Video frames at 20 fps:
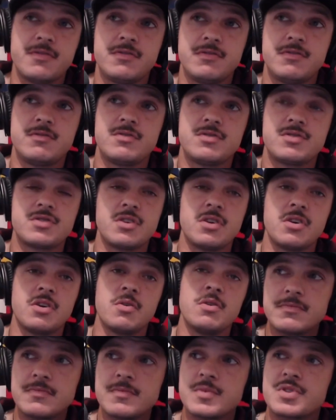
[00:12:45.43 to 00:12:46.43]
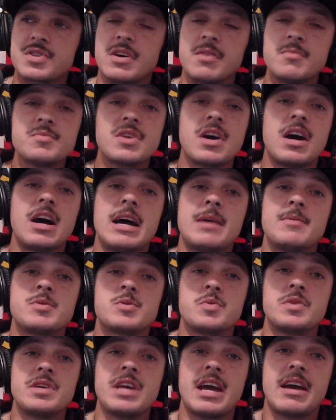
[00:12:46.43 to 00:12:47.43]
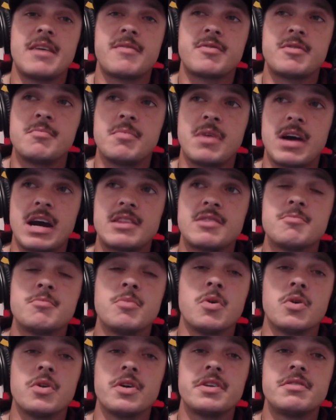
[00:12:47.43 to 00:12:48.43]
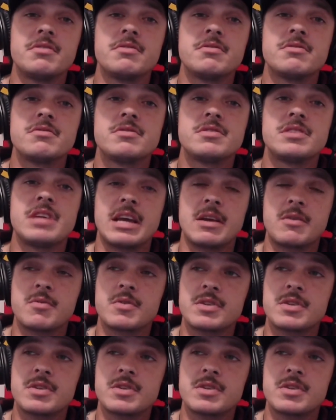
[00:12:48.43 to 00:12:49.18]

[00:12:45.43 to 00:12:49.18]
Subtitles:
So sometimes we have to bite the bullet, take what